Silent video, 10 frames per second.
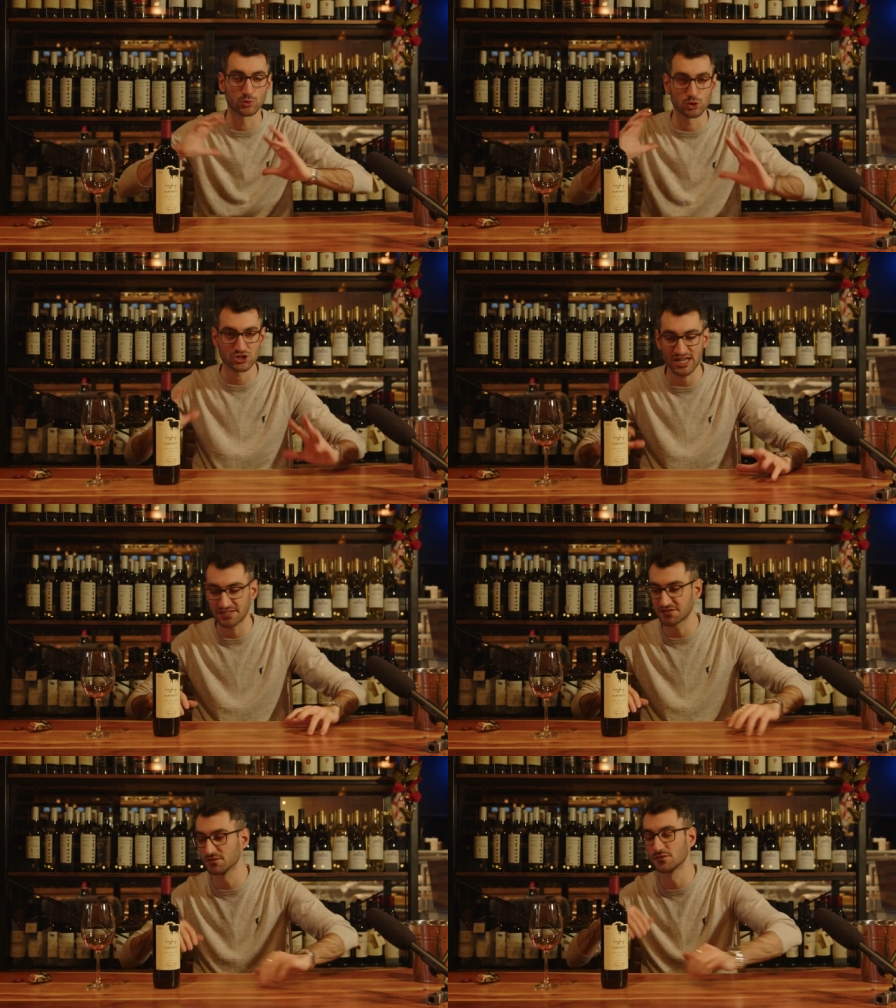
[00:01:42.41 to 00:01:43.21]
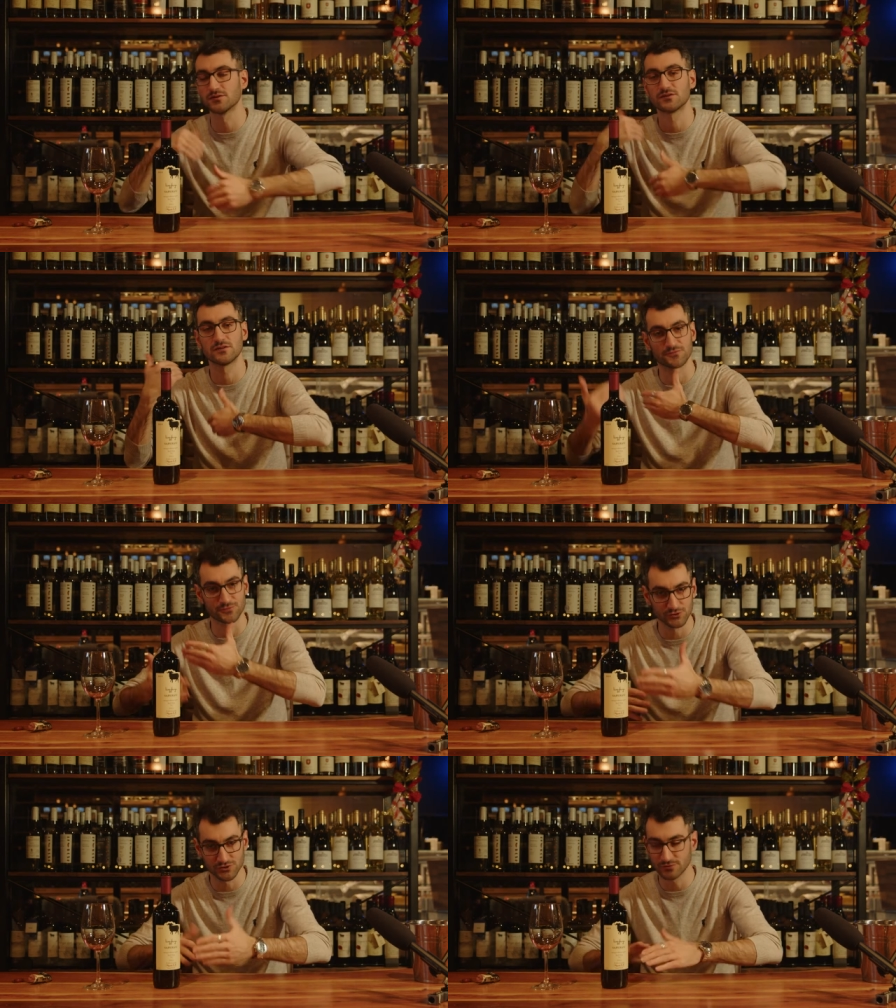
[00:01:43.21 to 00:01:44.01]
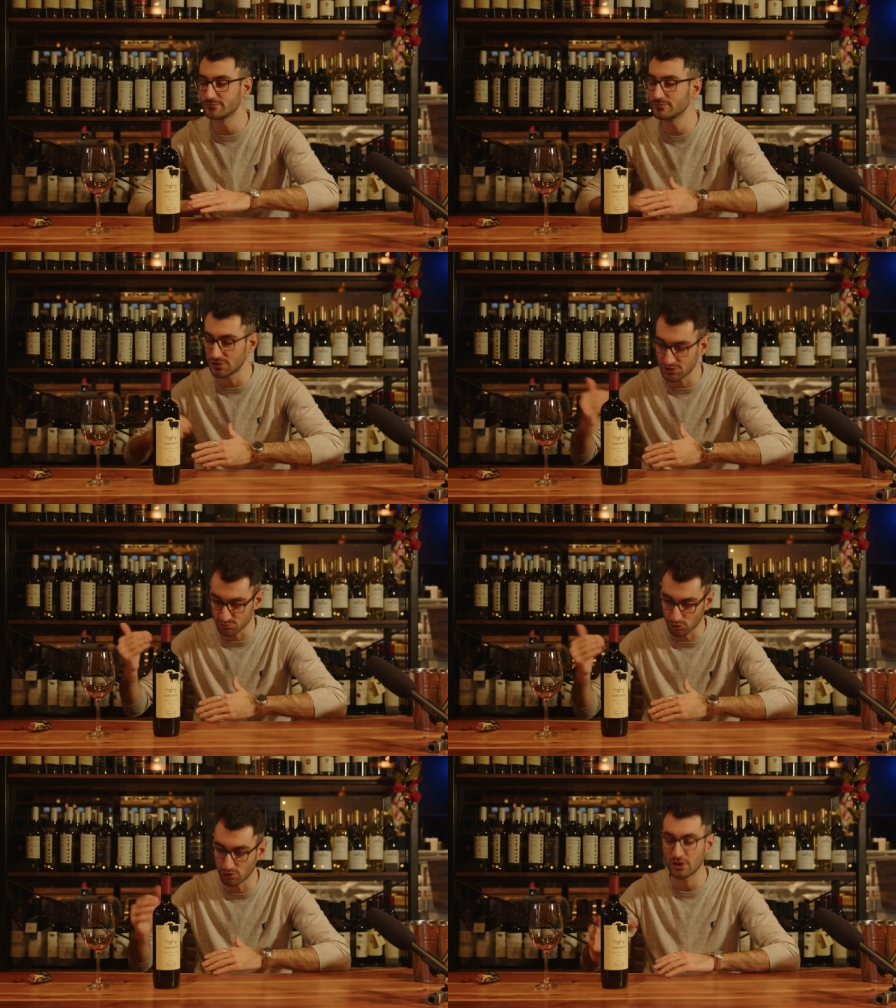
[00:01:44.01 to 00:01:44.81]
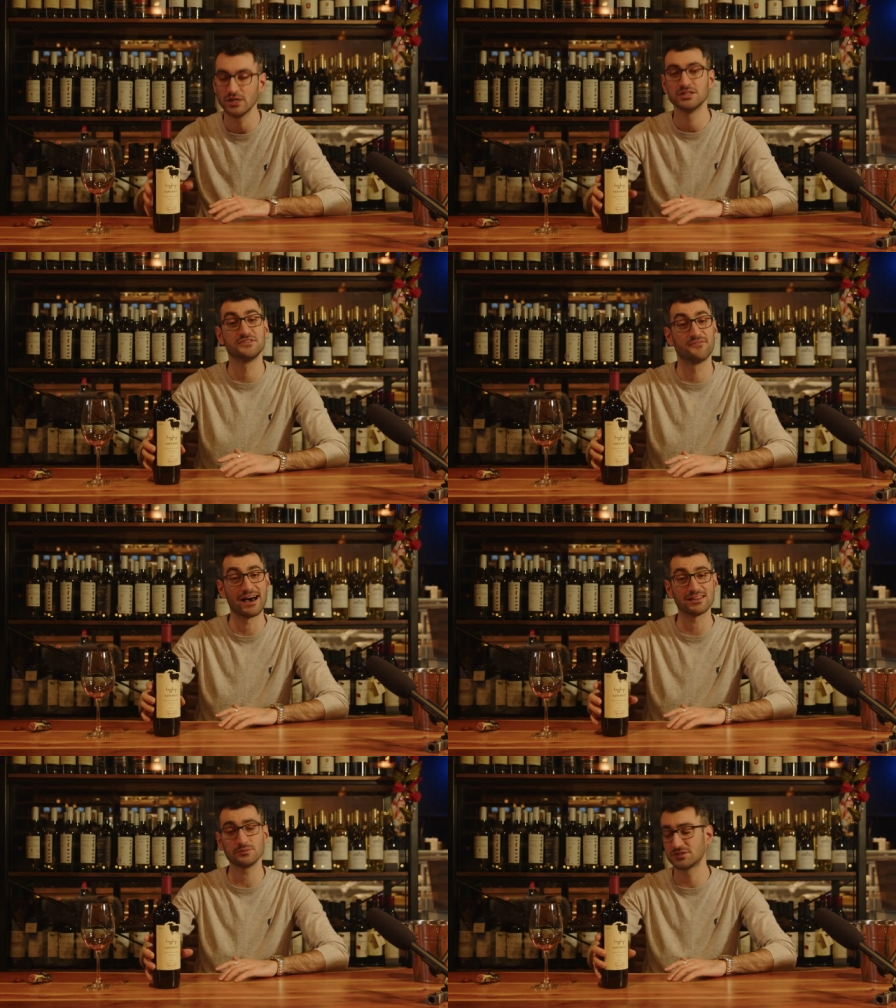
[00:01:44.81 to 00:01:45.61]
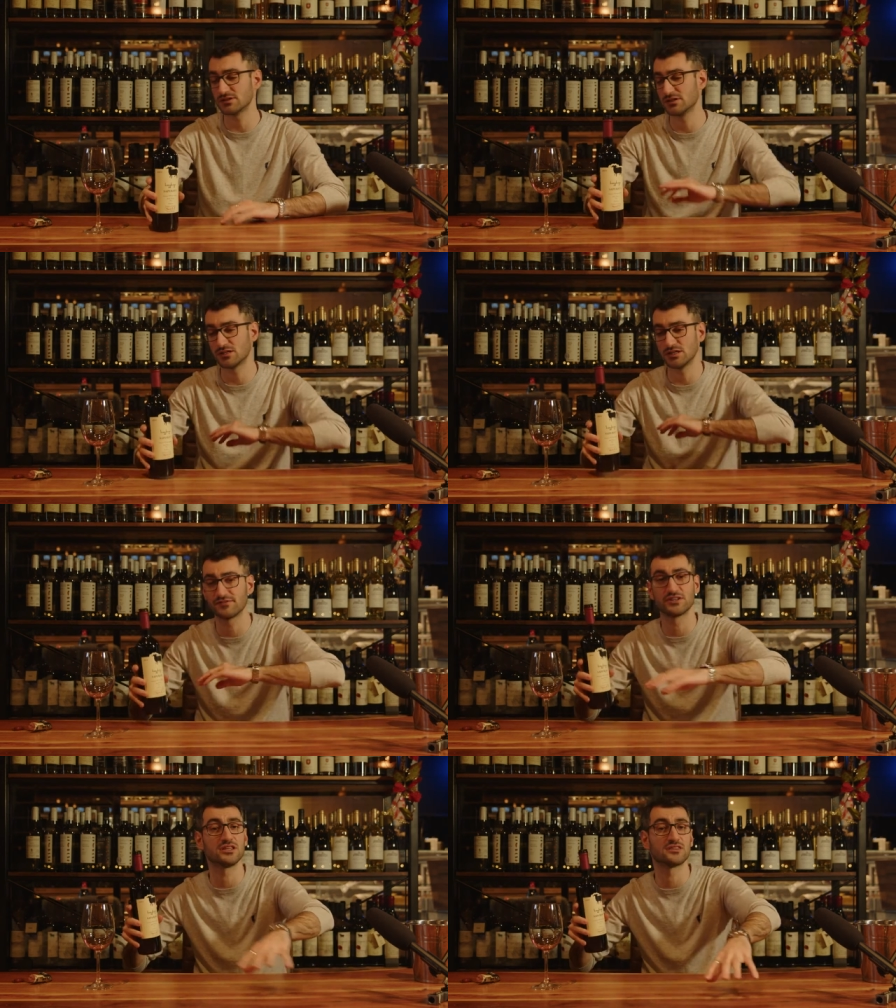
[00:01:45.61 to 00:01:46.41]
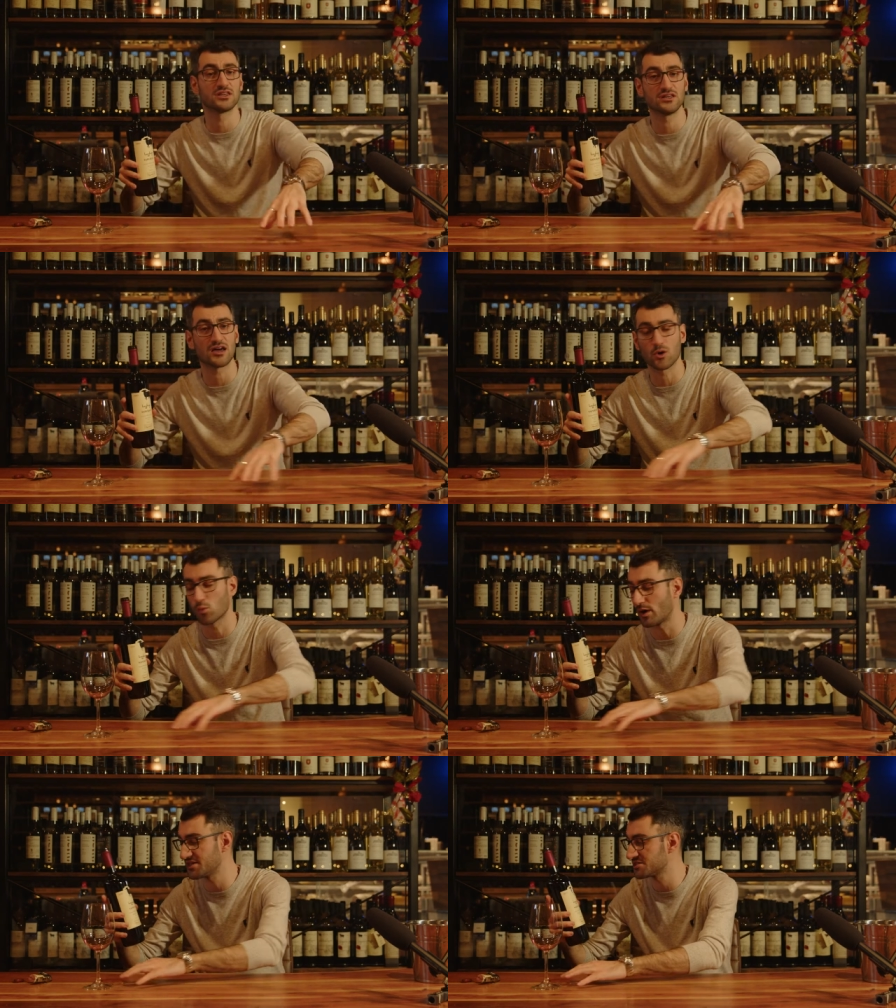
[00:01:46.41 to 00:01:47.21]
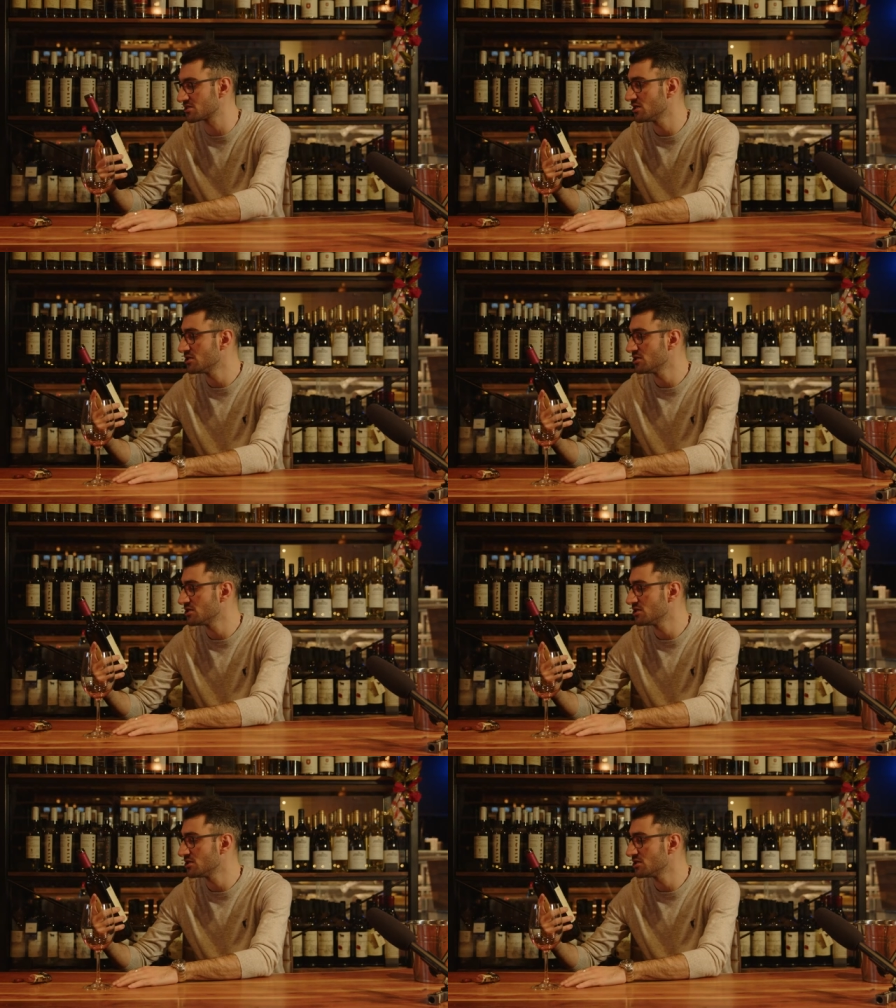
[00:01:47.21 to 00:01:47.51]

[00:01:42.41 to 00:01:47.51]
more settled, the fruit is more developed in the even in the young wines.